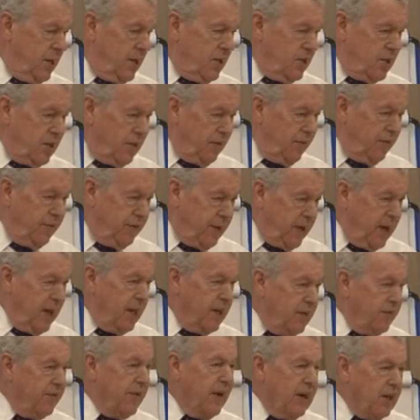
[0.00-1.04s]
So forget
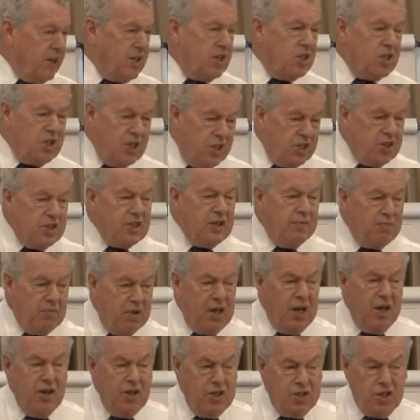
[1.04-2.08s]
the fact it's just
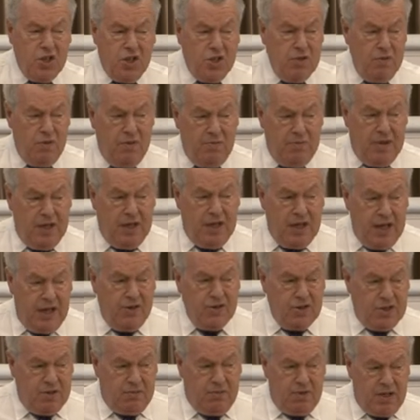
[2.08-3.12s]
something had to do with blood
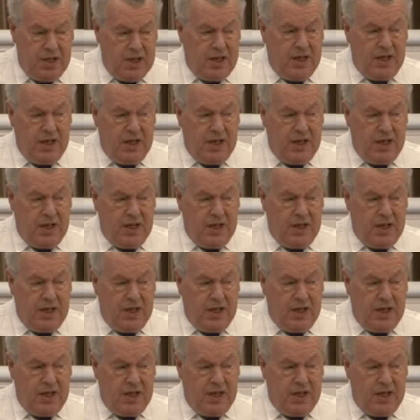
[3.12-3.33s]
calcium.